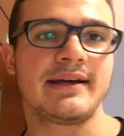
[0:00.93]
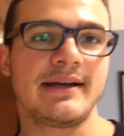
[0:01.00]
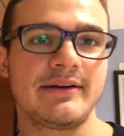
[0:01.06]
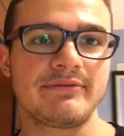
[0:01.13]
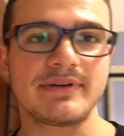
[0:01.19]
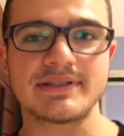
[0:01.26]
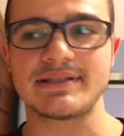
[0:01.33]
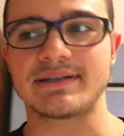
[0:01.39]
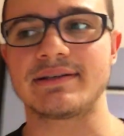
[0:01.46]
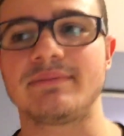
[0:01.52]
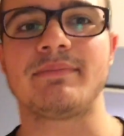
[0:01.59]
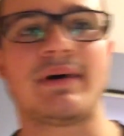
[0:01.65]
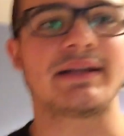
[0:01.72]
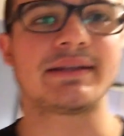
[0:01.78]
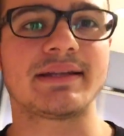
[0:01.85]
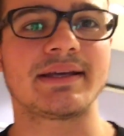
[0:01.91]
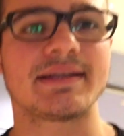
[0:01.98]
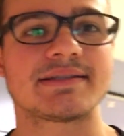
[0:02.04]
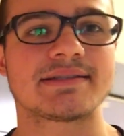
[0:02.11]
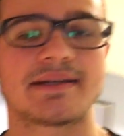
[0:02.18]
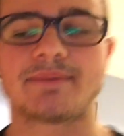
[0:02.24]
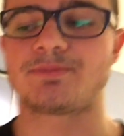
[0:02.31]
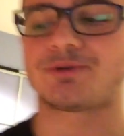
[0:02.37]
Every single Monday,
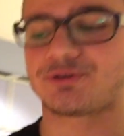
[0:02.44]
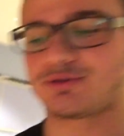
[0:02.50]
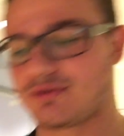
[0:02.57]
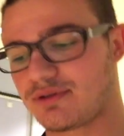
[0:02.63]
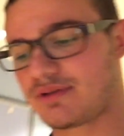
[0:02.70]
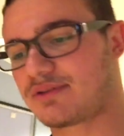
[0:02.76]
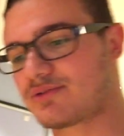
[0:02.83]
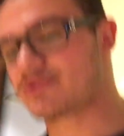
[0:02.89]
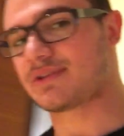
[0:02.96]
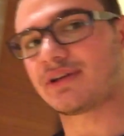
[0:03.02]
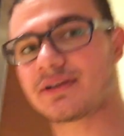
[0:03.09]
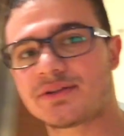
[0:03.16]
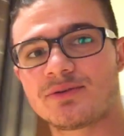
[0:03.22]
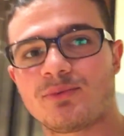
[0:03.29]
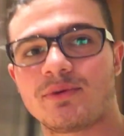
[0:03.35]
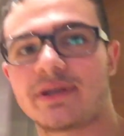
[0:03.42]
it's an opportunity to start the